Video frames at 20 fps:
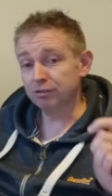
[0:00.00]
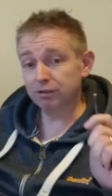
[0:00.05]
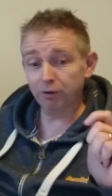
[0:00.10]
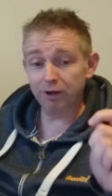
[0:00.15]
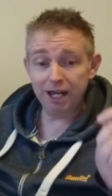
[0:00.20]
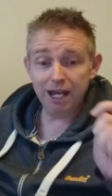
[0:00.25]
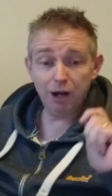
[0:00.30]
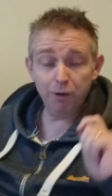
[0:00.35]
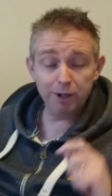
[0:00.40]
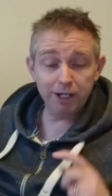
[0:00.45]
So
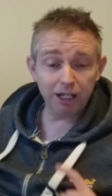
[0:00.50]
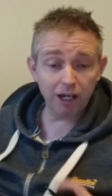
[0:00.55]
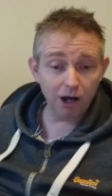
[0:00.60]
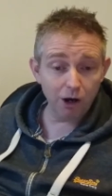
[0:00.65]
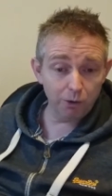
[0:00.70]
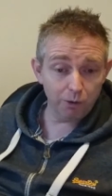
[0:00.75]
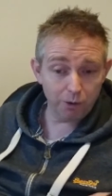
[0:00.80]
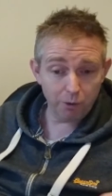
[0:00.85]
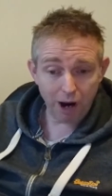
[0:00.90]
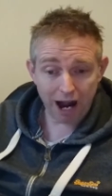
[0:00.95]
here we
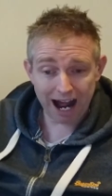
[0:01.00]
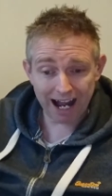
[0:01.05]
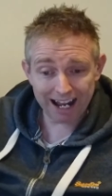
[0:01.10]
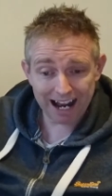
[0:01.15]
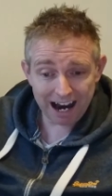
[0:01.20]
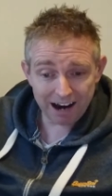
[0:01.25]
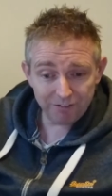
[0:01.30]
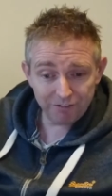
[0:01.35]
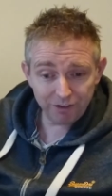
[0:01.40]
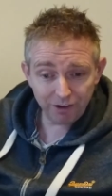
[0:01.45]
go.
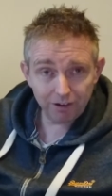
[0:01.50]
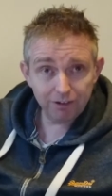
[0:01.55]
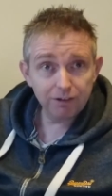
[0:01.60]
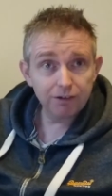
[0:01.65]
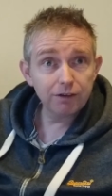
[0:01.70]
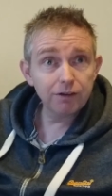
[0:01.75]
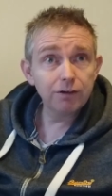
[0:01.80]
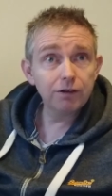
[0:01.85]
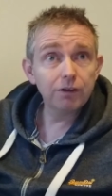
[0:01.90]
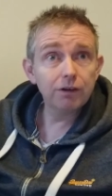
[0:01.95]
Great, great, great,
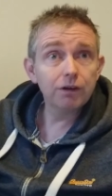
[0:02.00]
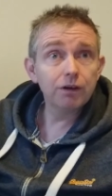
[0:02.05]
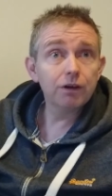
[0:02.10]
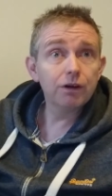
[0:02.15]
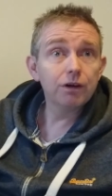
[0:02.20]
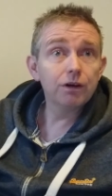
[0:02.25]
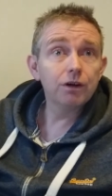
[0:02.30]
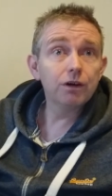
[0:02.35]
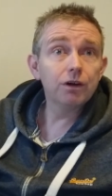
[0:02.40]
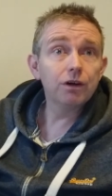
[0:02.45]
great,
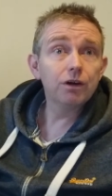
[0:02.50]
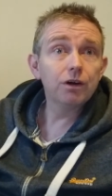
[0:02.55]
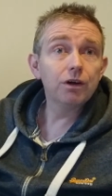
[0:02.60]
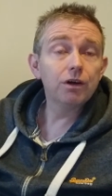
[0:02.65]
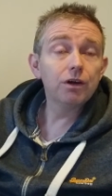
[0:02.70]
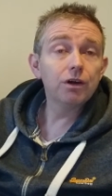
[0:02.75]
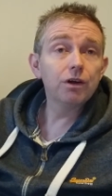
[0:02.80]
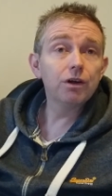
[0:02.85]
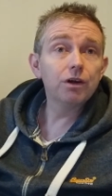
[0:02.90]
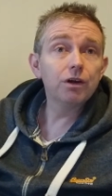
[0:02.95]
great. Do you want to
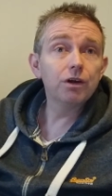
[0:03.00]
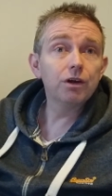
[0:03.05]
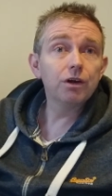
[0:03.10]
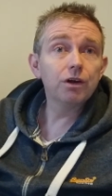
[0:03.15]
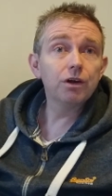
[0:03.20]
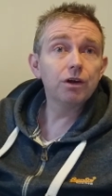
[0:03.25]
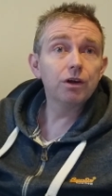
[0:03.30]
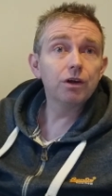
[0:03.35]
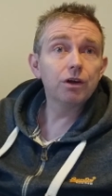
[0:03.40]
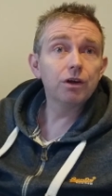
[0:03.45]

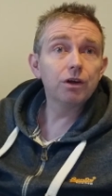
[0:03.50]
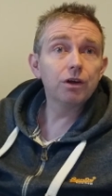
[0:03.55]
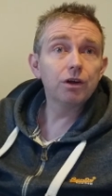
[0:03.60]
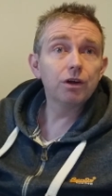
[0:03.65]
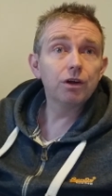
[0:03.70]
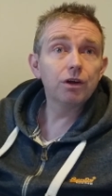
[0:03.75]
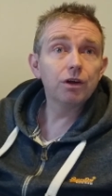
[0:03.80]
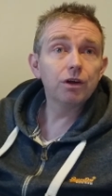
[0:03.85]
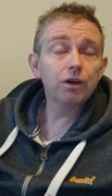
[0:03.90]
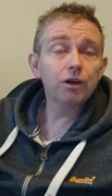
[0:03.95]
check the video
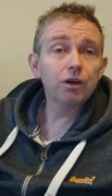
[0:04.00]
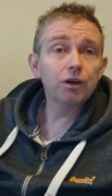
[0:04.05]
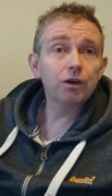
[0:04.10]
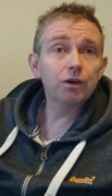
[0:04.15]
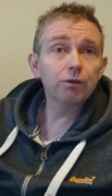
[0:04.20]
before we?